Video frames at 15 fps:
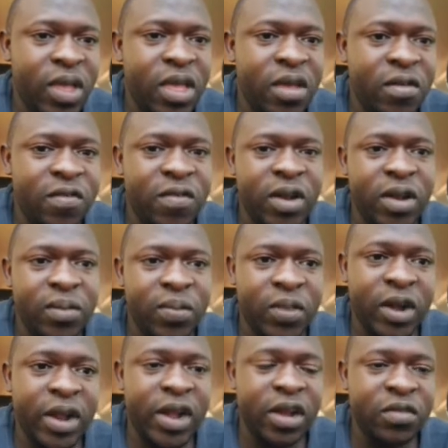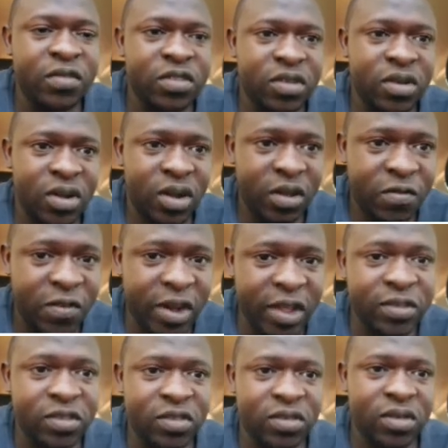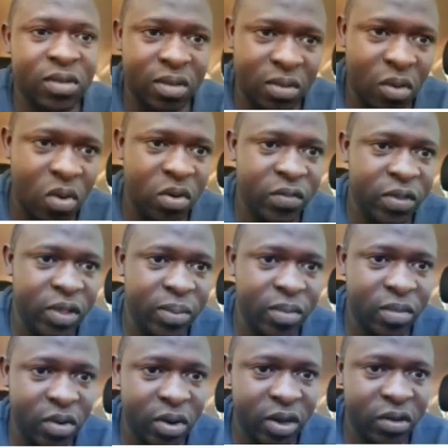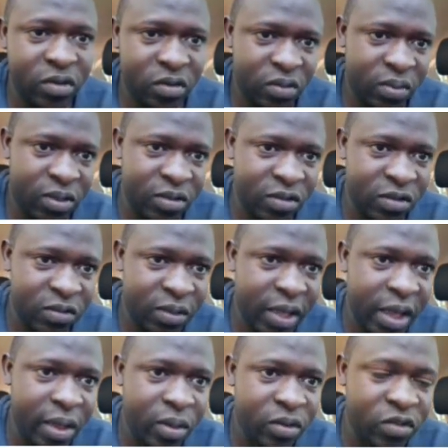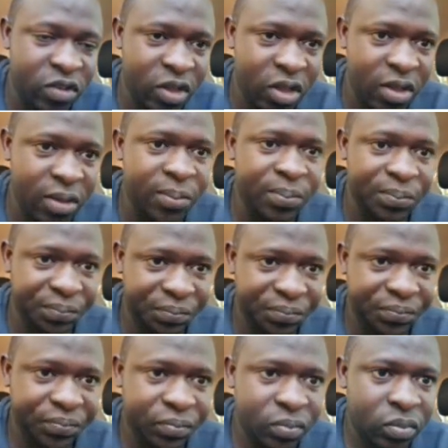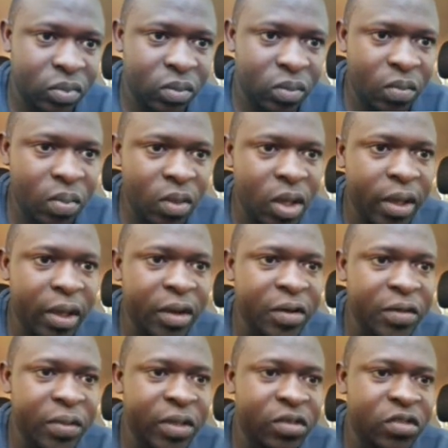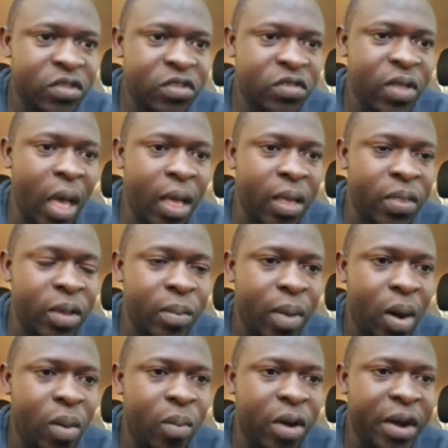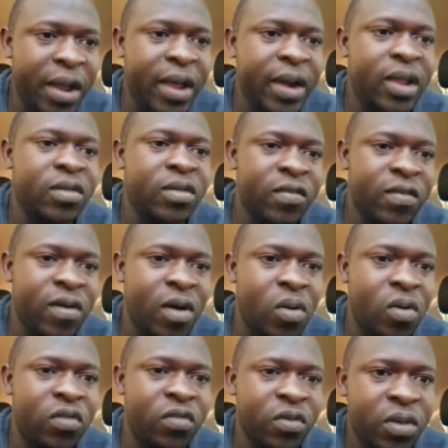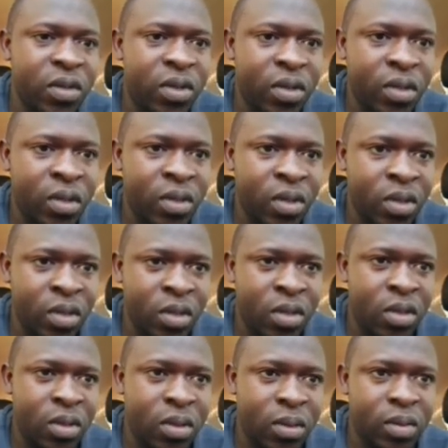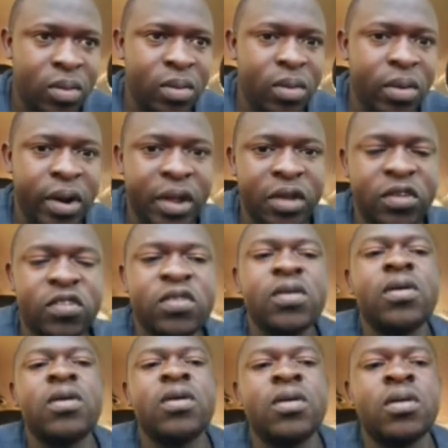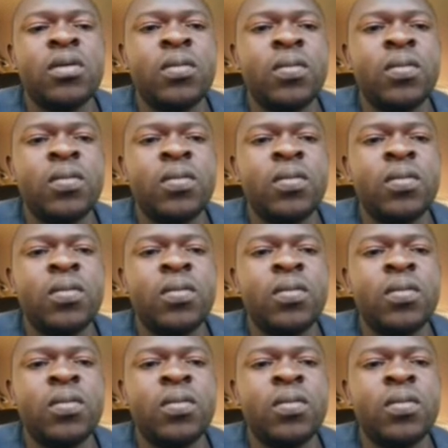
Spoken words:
they have 3 leaflets, all of them, right? This is the aortic, and this is the pulmonary valve. All right.